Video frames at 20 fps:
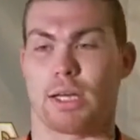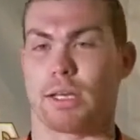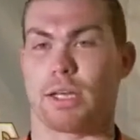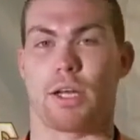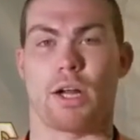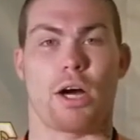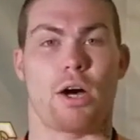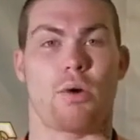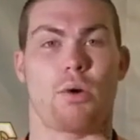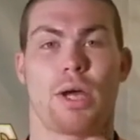
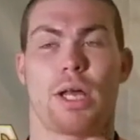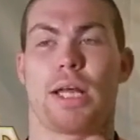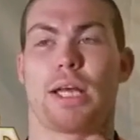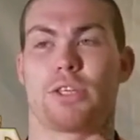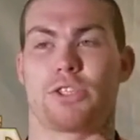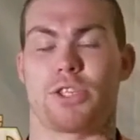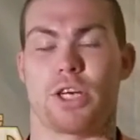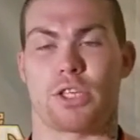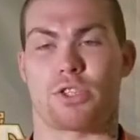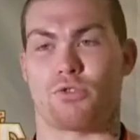and
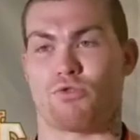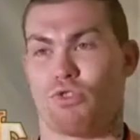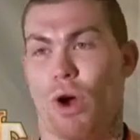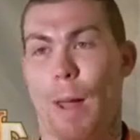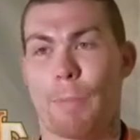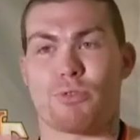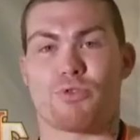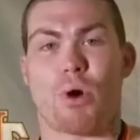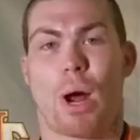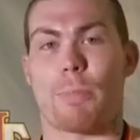it's just
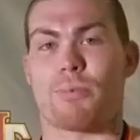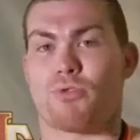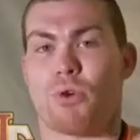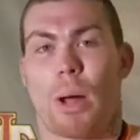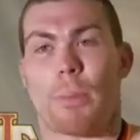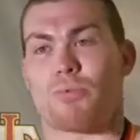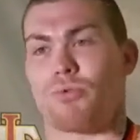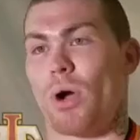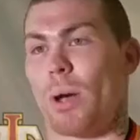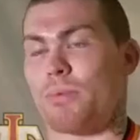reps
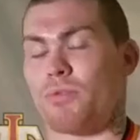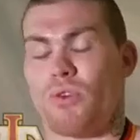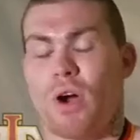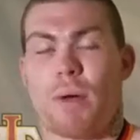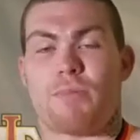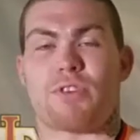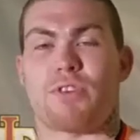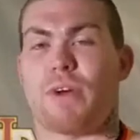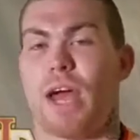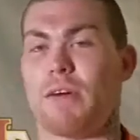
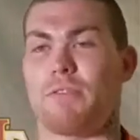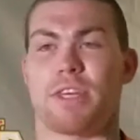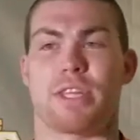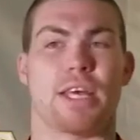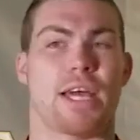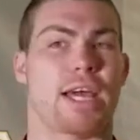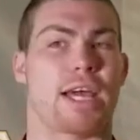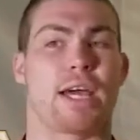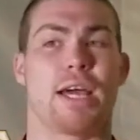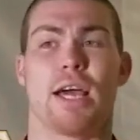of
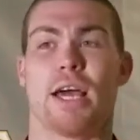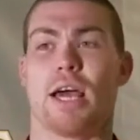everything.